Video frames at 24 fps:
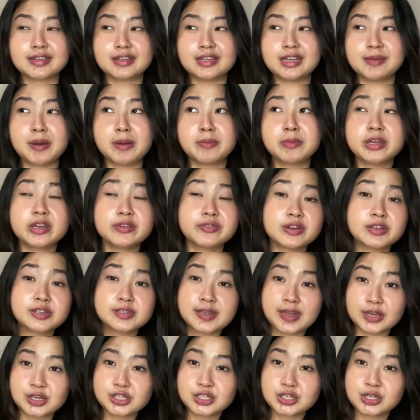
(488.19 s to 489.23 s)
the public affairs
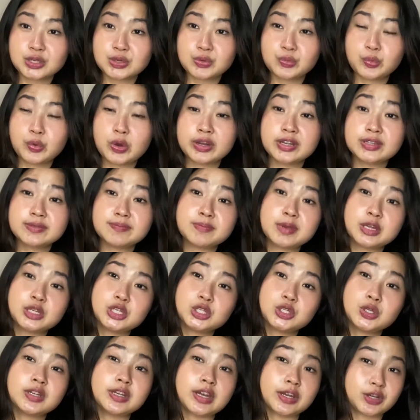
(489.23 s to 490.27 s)
section wanted me to
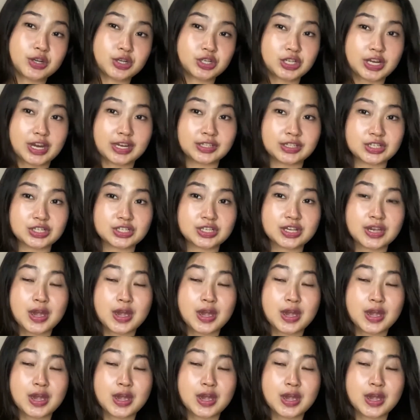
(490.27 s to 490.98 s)
do another challenge,